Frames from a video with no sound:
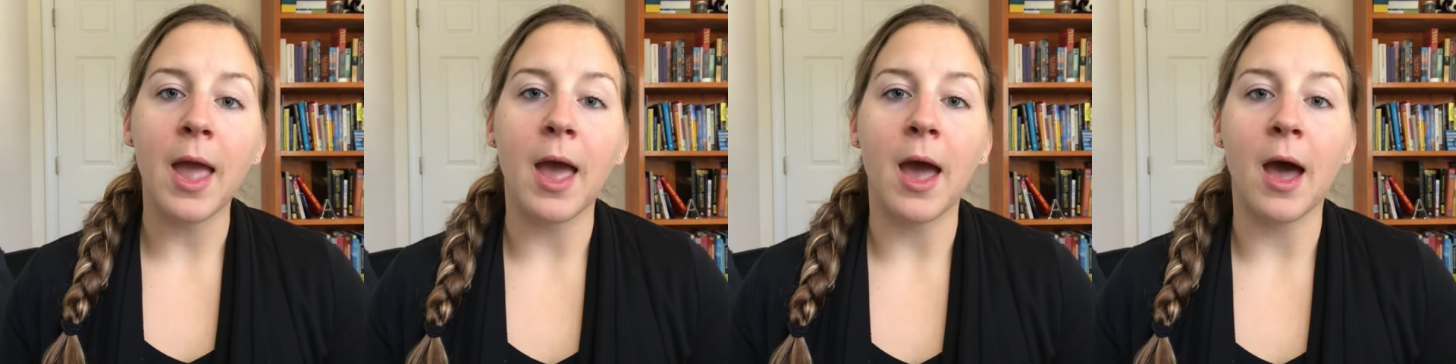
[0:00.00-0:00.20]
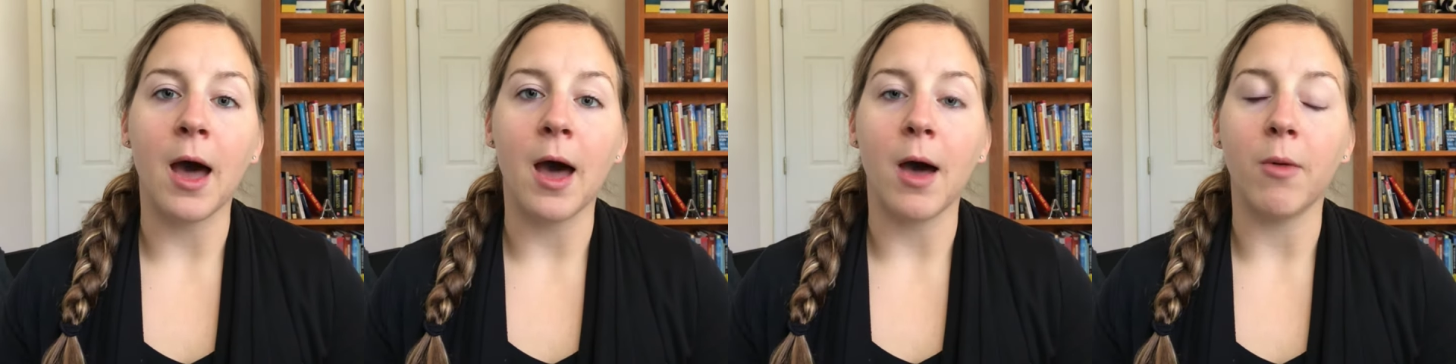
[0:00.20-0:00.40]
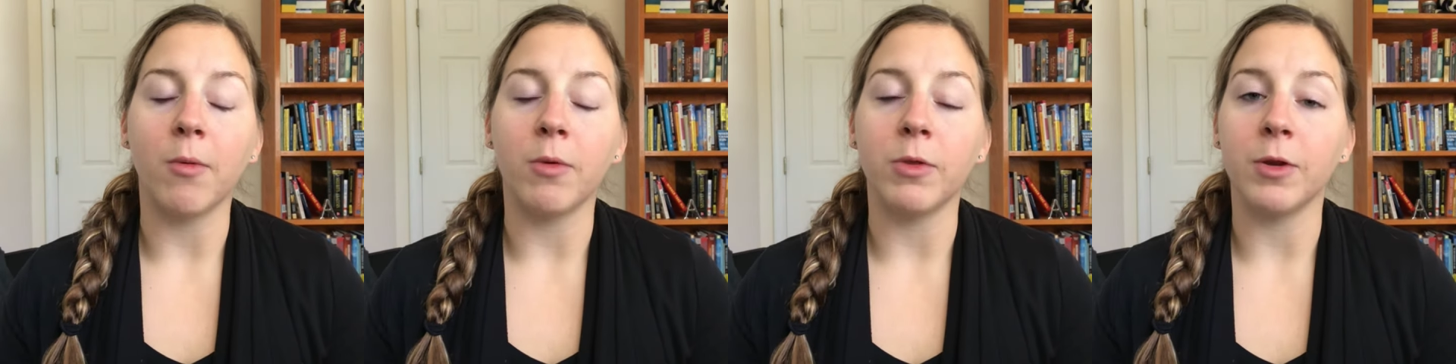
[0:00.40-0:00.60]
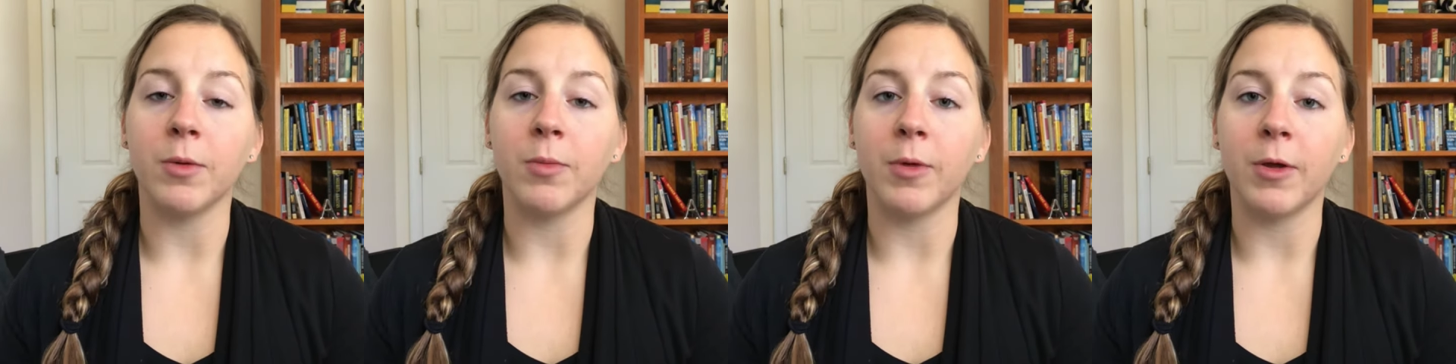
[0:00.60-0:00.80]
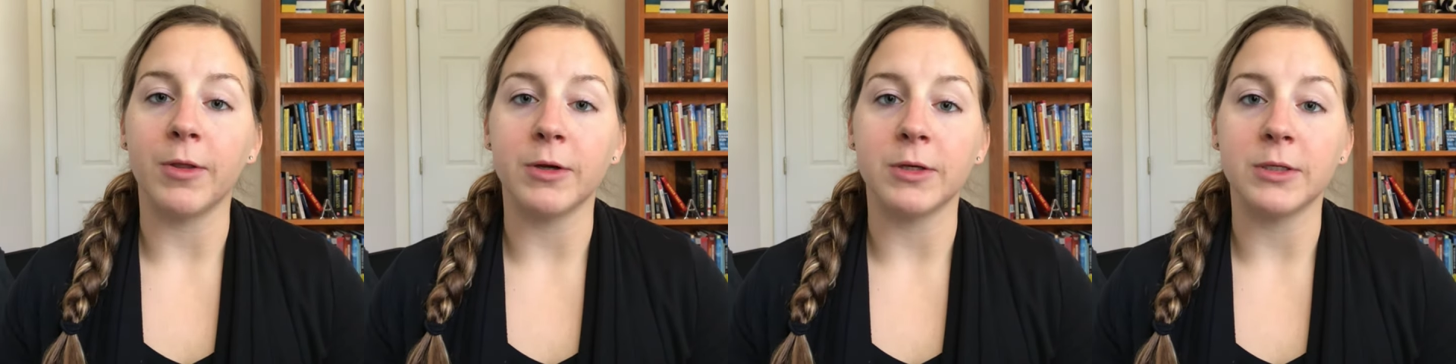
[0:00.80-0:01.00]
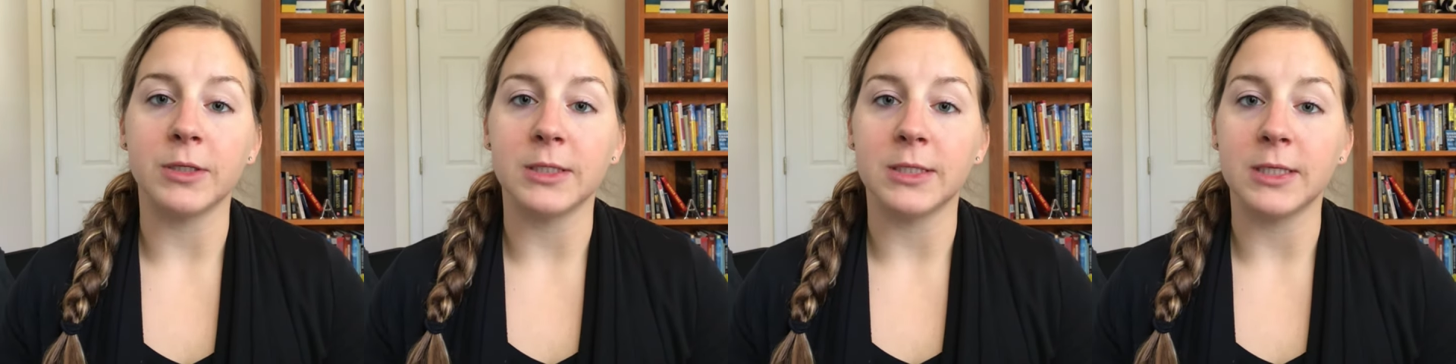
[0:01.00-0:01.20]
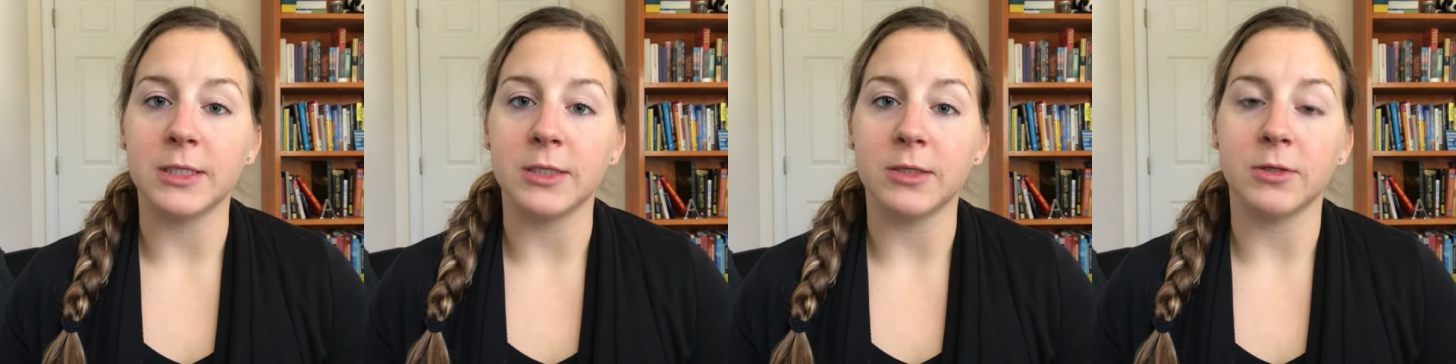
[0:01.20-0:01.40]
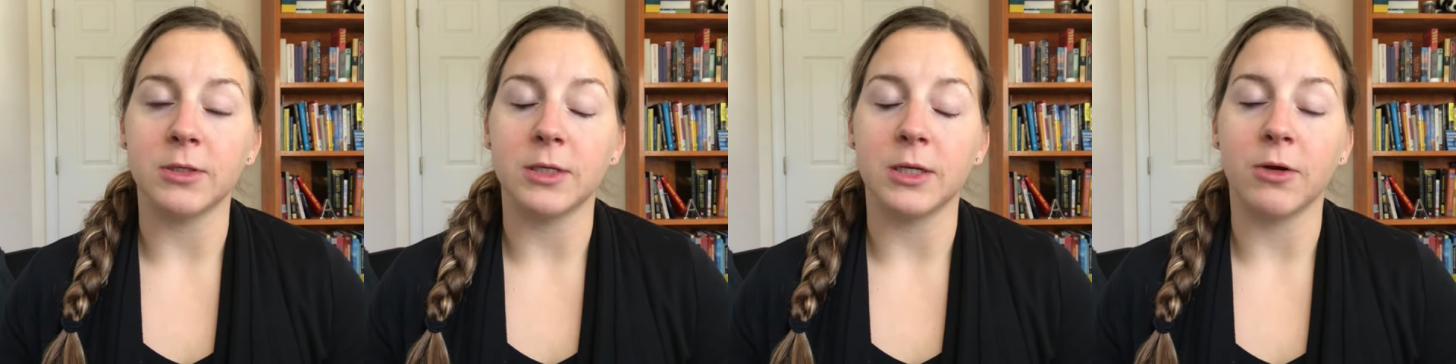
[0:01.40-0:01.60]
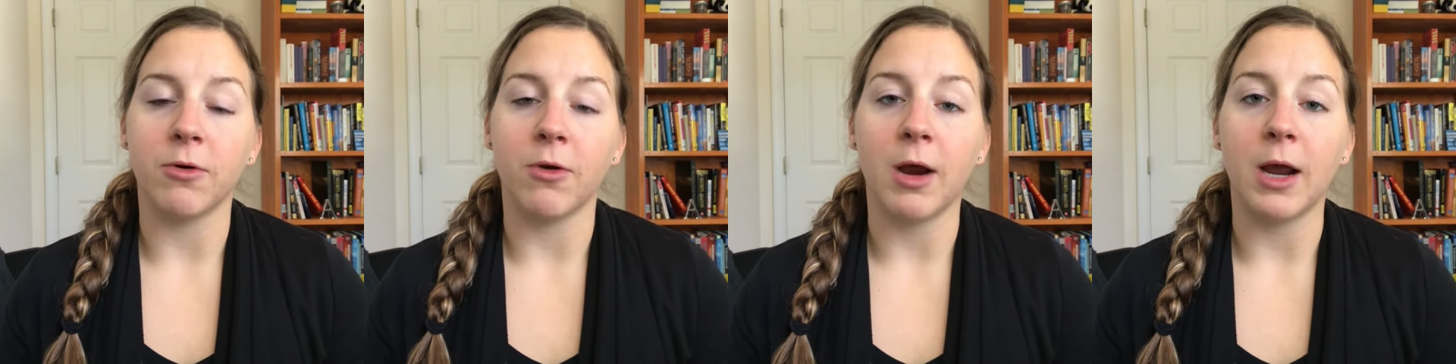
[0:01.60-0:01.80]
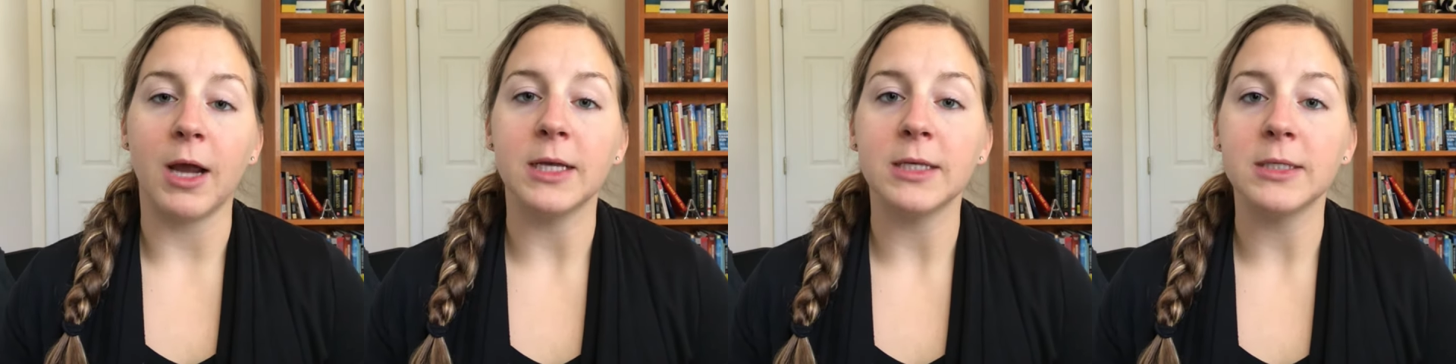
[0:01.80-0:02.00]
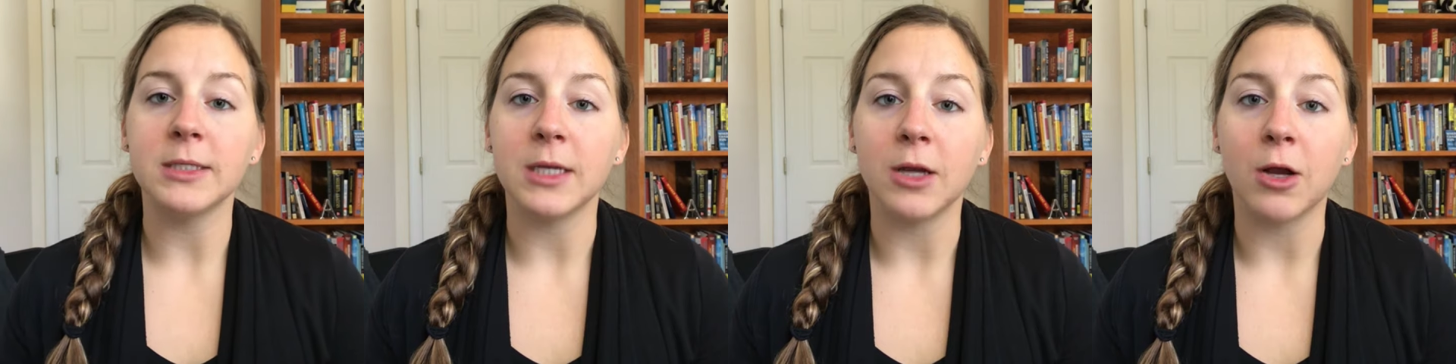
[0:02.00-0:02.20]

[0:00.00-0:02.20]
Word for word: uh, with your brothers and sisters in Christ,